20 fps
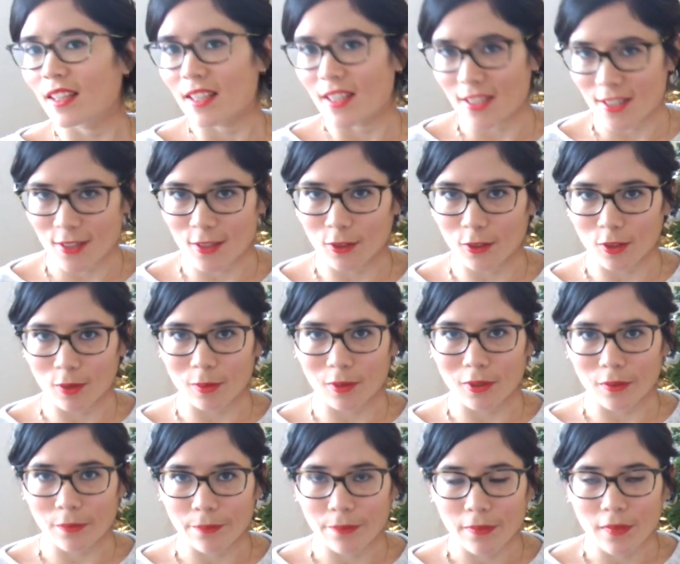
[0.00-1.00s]
it's
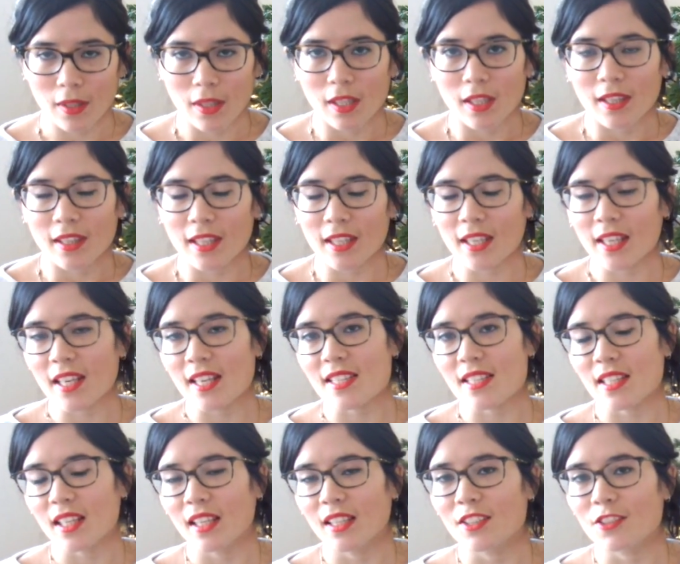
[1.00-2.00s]
soluble. Then it
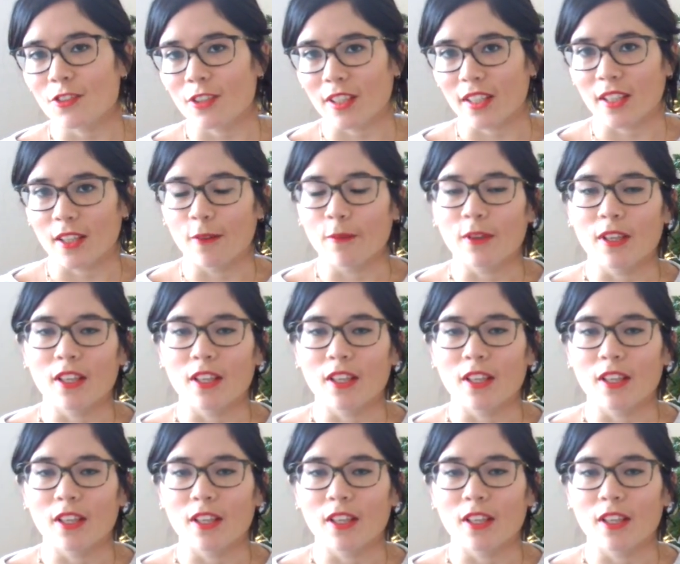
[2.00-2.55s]
gets slightly tricky and